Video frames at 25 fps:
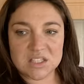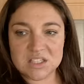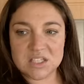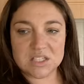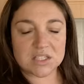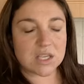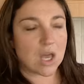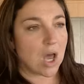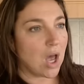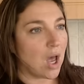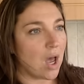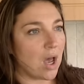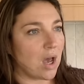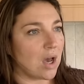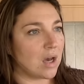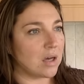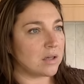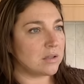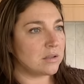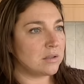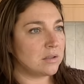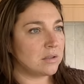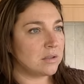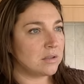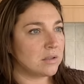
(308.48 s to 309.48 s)
This is
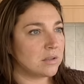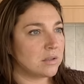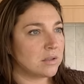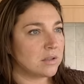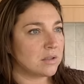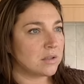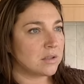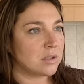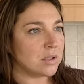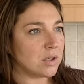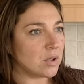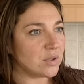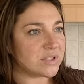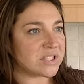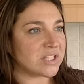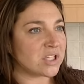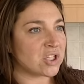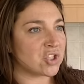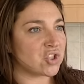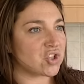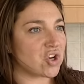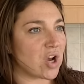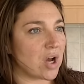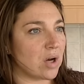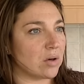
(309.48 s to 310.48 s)
her losing
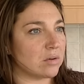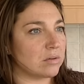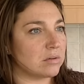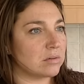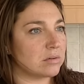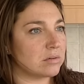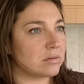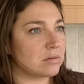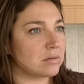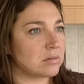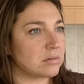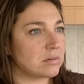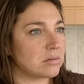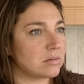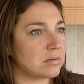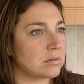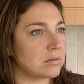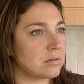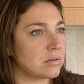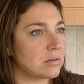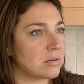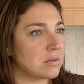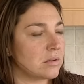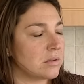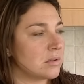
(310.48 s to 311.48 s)
control.
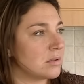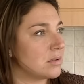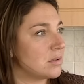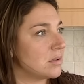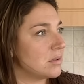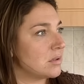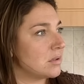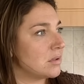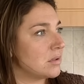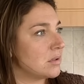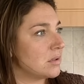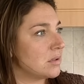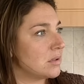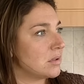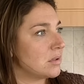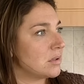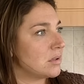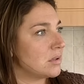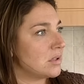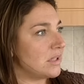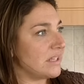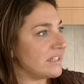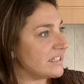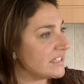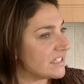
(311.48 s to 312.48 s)

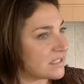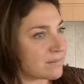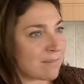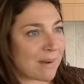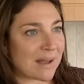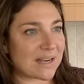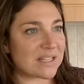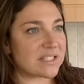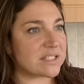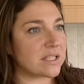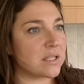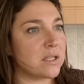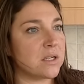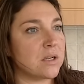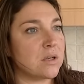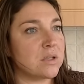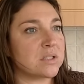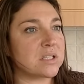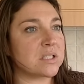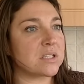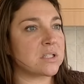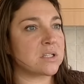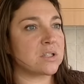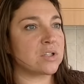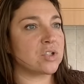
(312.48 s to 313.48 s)
Yes. This is Madison
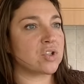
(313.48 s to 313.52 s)
losing